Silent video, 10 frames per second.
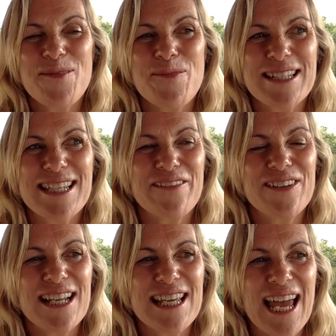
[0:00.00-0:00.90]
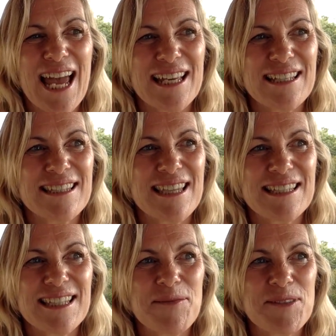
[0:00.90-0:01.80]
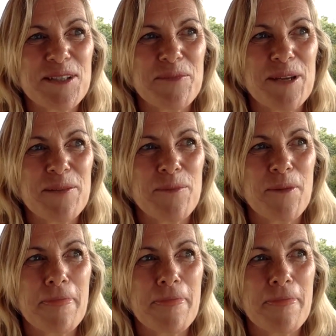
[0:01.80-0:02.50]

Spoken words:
but definitely as there seems to be